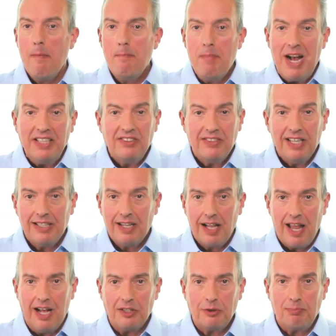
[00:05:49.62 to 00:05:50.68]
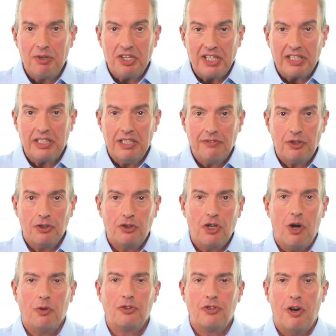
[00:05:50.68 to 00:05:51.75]
best-in-class predictive
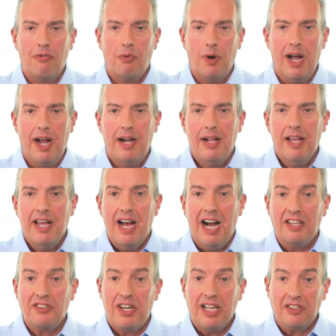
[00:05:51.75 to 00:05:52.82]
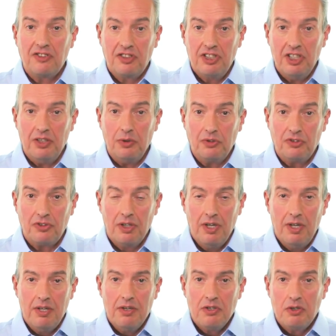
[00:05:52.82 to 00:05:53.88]
control software as an excuse
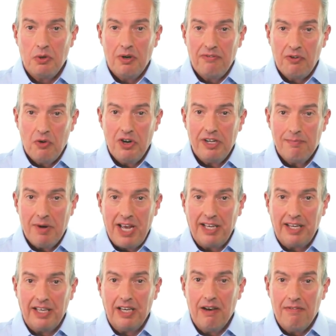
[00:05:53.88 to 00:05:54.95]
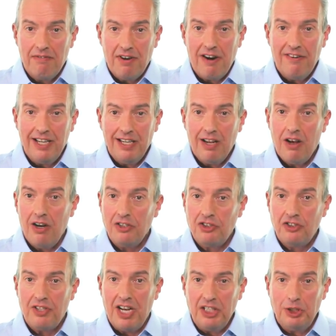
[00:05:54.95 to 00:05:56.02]
to avoid making a very large
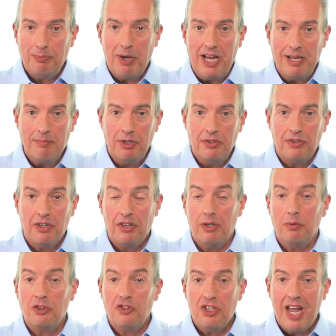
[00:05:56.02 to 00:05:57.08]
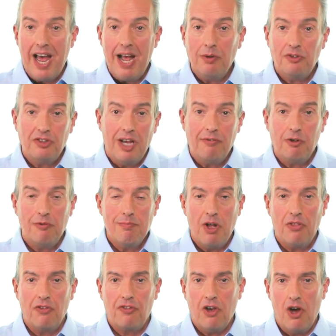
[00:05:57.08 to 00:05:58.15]
stage payment that was now several months